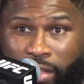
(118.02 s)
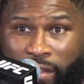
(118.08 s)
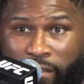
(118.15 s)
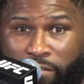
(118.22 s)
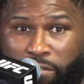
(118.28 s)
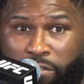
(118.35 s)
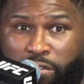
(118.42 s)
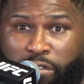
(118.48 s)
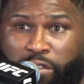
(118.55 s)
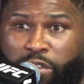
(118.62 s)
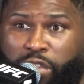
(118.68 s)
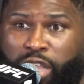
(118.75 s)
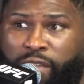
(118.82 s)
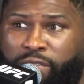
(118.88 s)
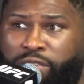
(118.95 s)

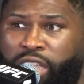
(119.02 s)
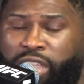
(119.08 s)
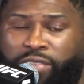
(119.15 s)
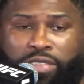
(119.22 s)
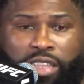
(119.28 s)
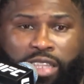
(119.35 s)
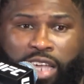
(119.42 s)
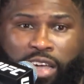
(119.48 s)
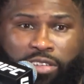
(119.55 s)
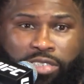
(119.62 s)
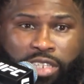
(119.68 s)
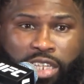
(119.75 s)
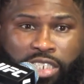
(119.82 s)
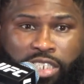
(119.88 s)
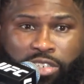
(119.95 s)

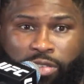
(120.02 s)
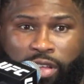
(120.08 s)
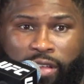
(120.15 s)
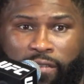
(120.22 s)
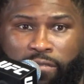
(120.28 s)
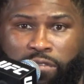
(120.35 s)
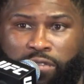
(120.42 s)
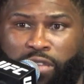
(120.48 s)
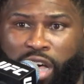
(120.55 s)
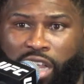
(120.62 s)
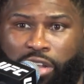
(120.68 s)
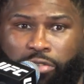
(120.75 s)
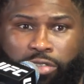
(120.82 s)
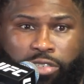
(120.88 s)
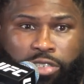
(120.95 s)
50,000 Instagram
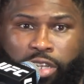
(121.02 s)
followers?